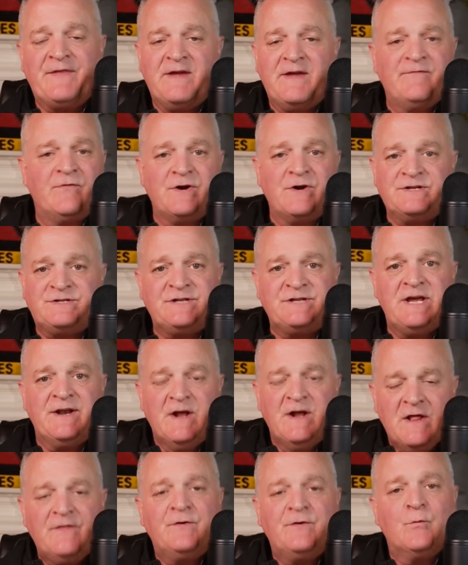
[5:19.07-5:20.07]
They've already said
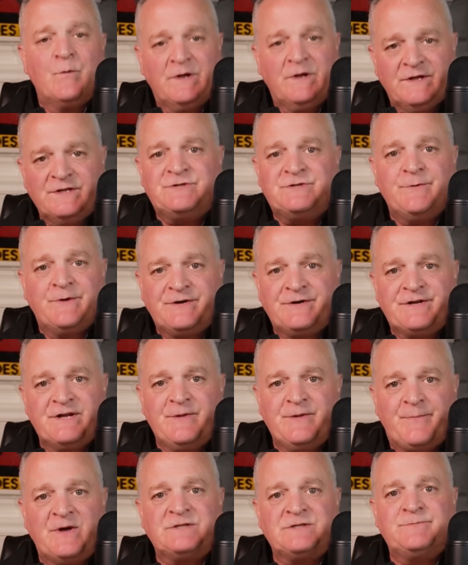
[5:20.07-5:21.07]
they're willing to entertain
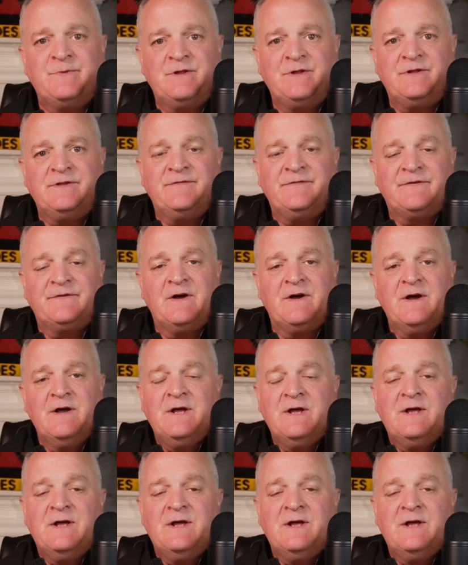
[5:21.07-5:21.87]
the possibility of a